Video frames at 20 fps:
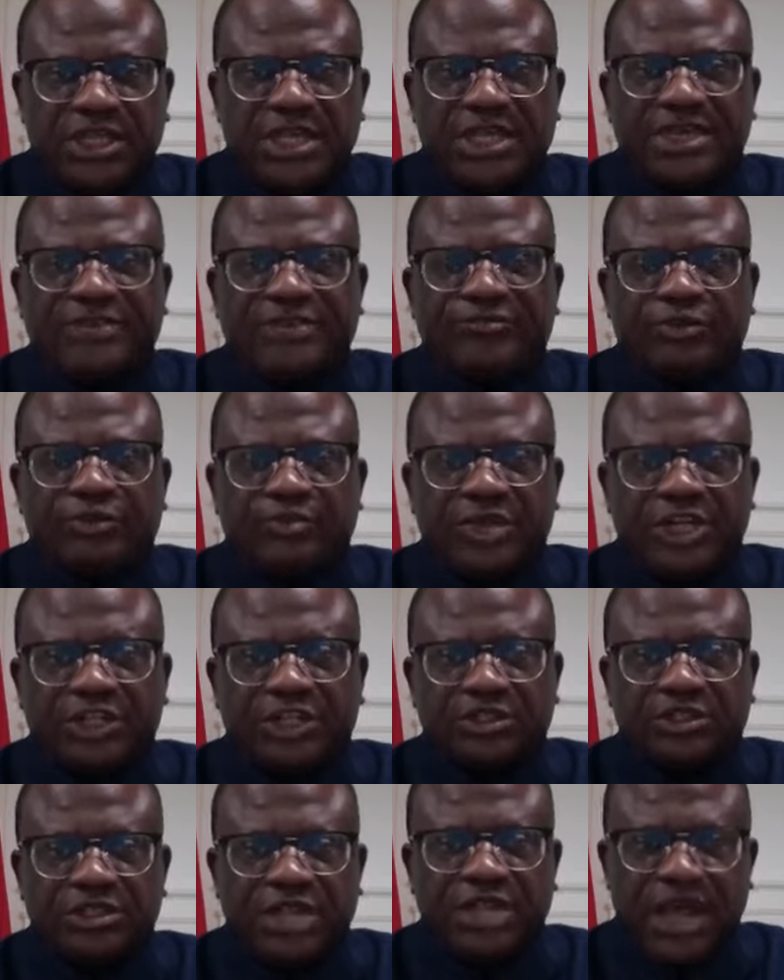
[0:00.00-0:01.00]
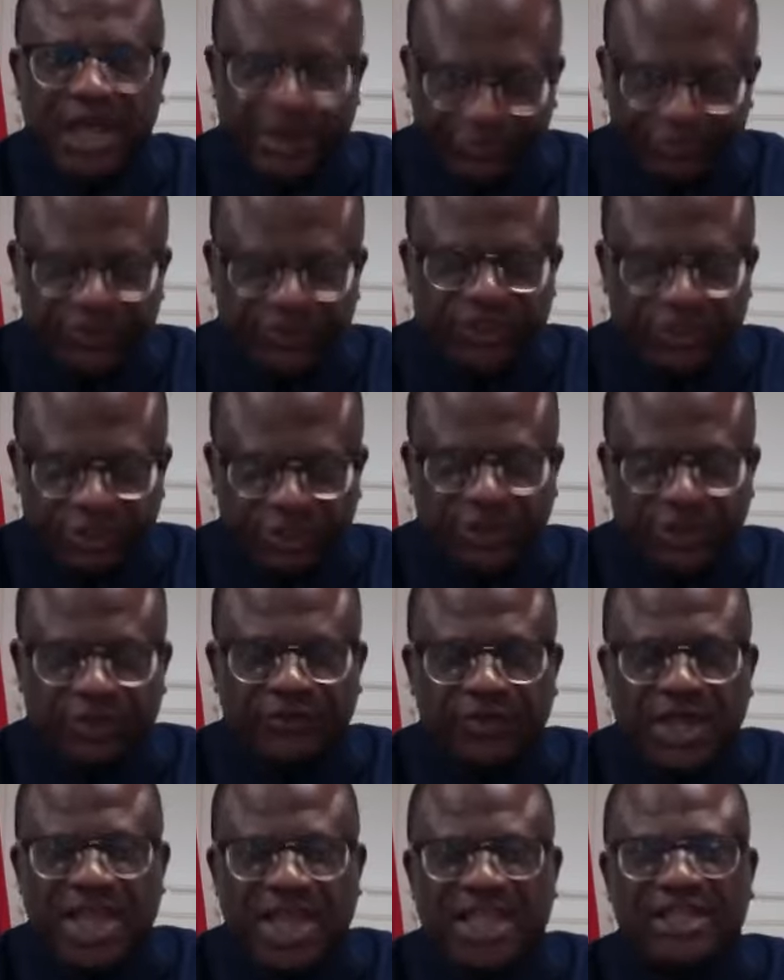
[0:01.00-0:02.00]
Information Officer.
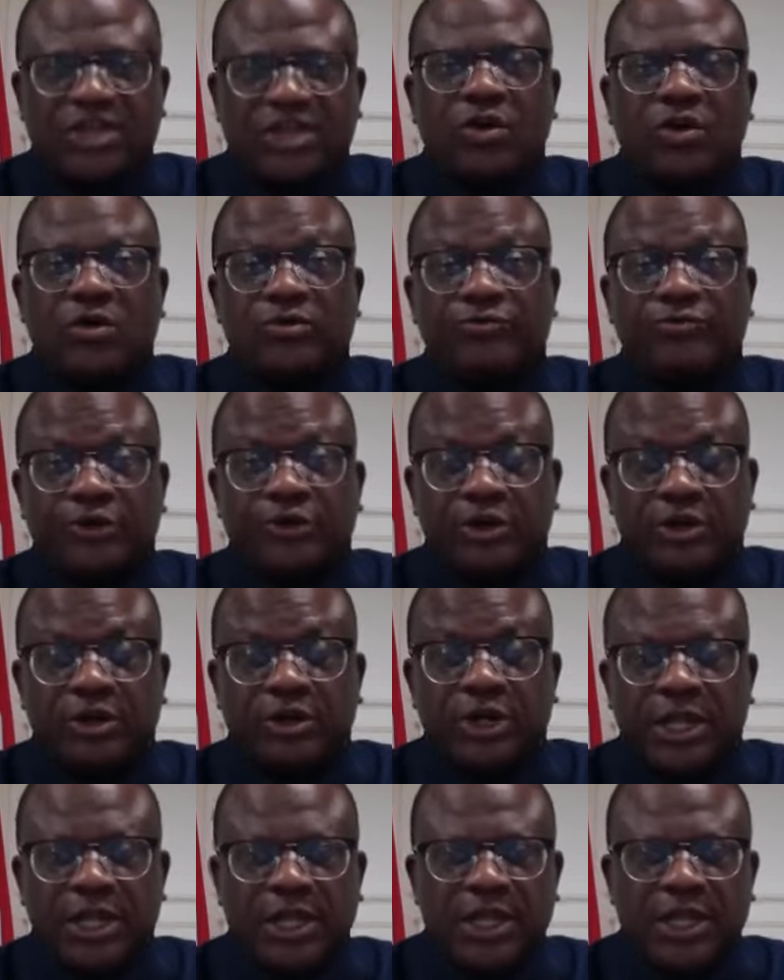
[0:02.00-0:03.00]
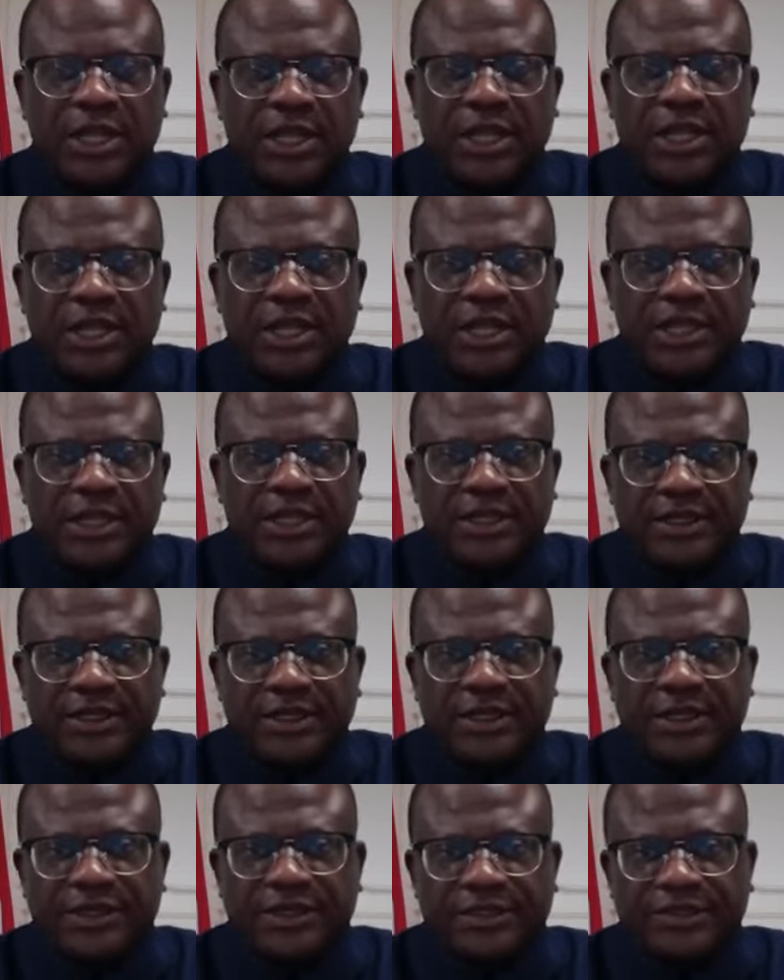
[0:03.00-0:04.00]
I cover
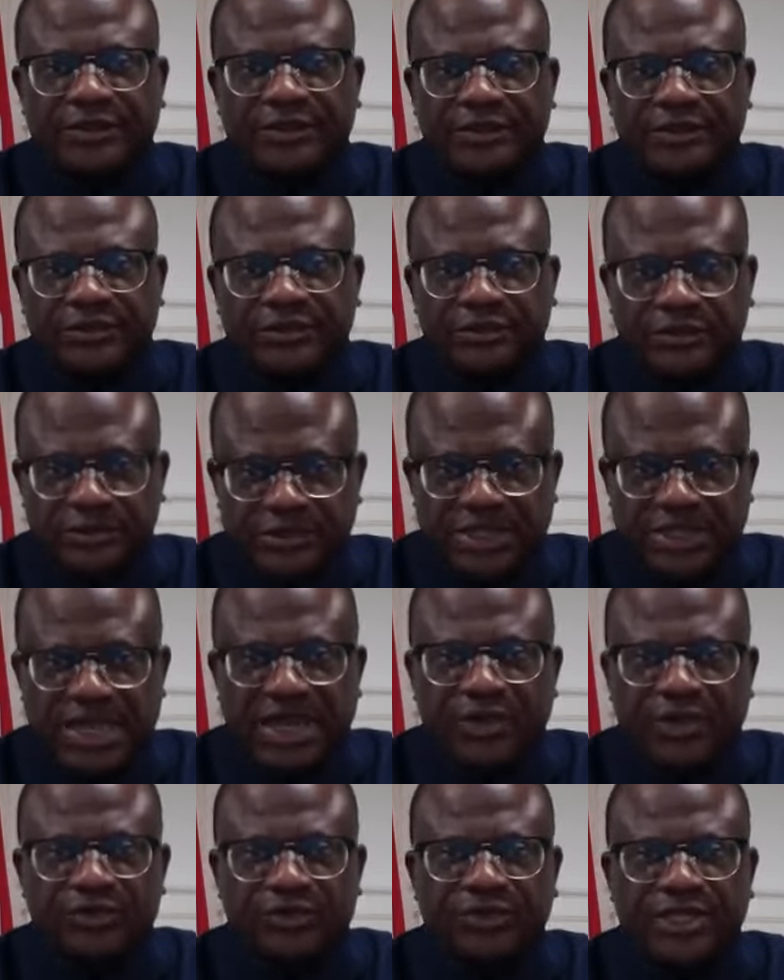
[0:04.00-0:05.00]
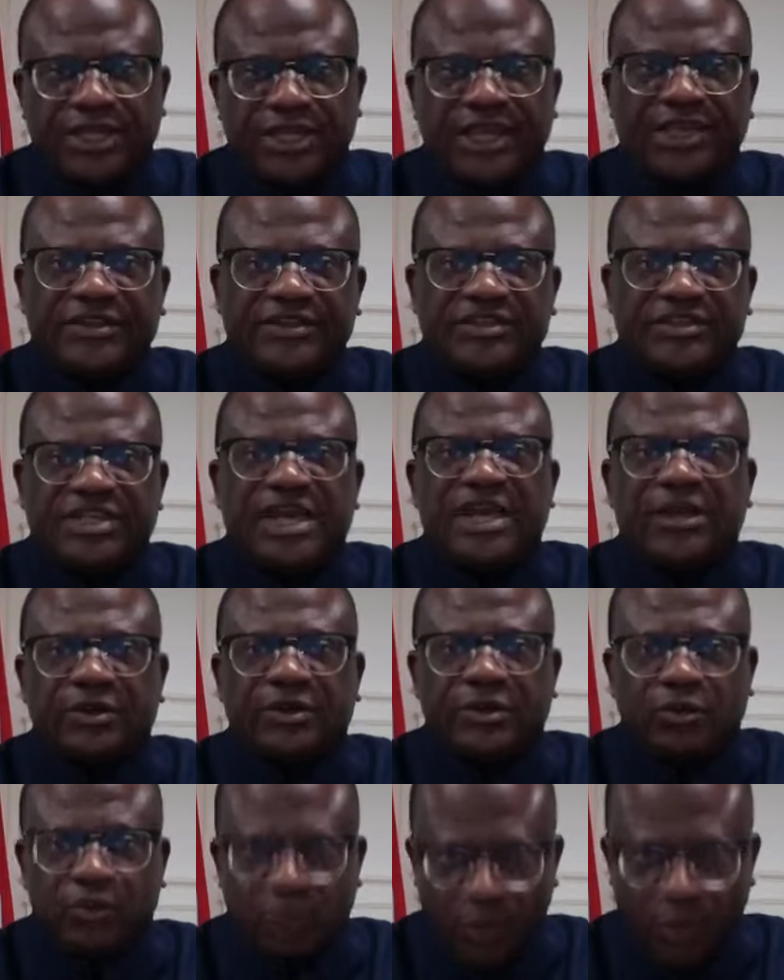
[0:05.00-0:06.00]
now the
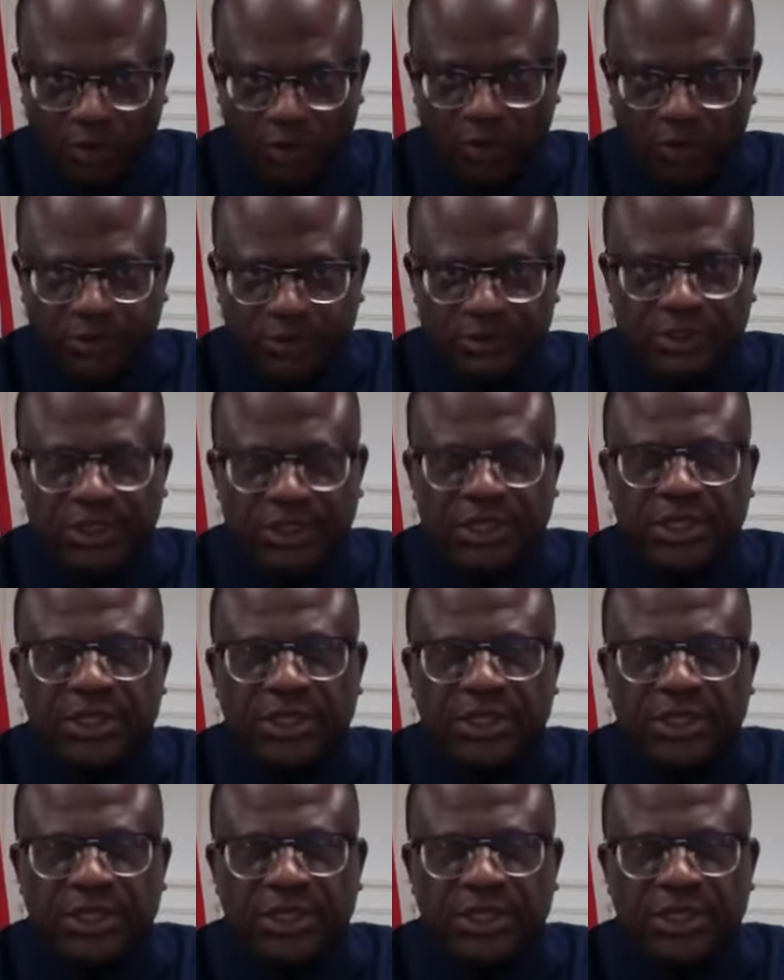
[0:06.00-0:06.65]
entire world,